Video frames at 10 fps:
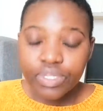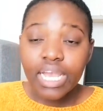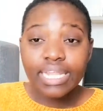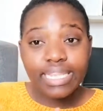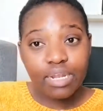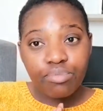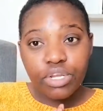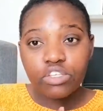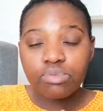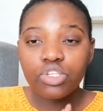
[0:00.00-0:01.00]
And that
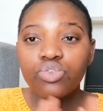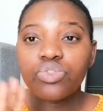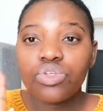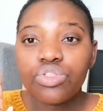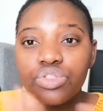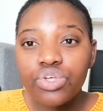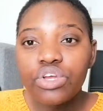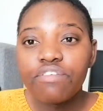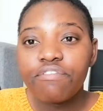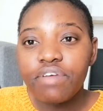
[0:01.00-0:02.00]
brings me to the
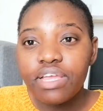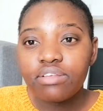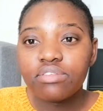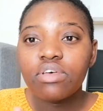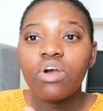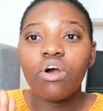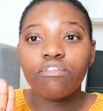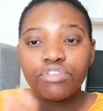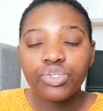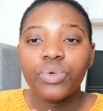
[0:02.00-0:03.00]
third phase
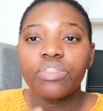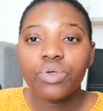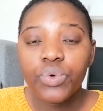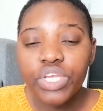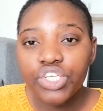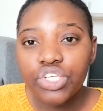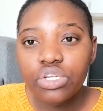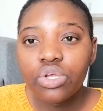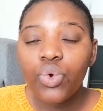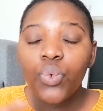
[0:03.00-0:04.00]
of doing the question,
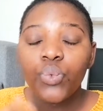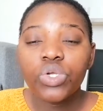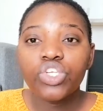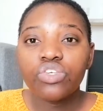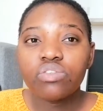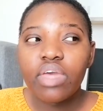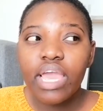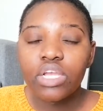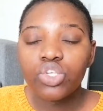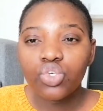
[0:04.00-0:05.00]
which is the
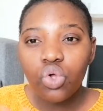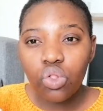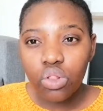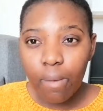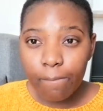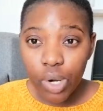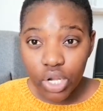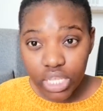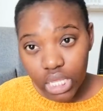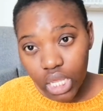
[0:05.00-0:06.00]
actual
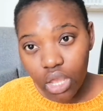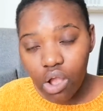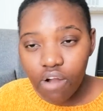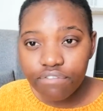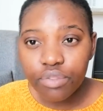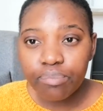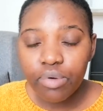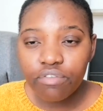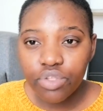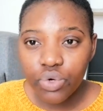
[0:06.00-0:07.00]
marking of
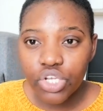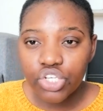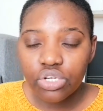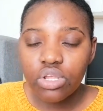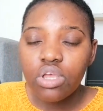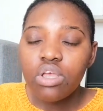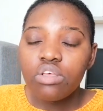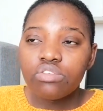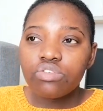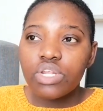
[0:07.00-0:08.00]
the question.
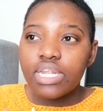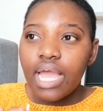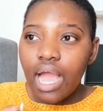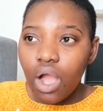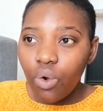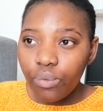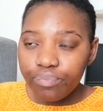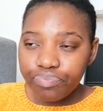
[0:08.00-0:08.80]
So now